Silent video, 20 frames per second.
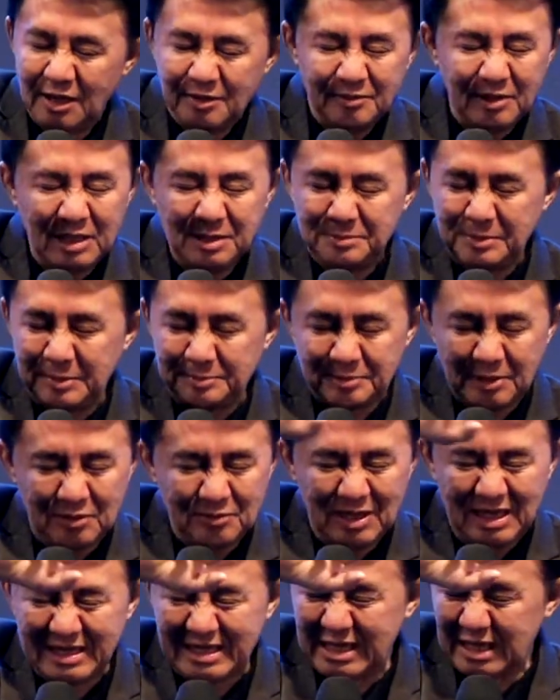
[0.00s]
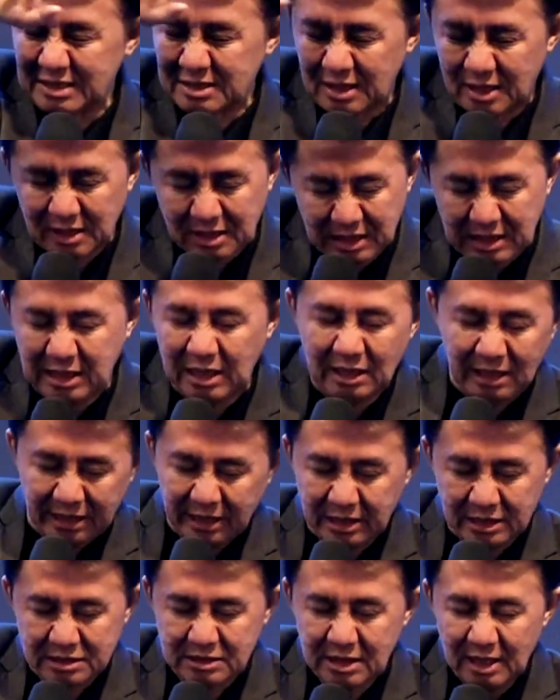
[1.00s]
Many people will get their
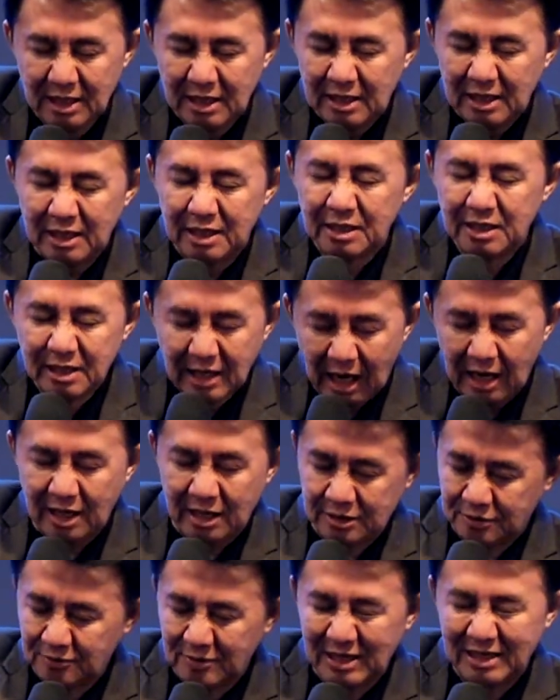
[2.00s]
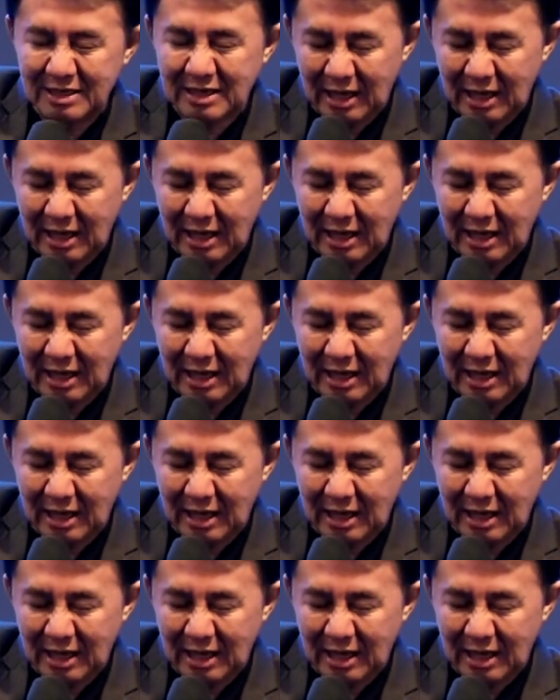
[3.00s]
healings. And God will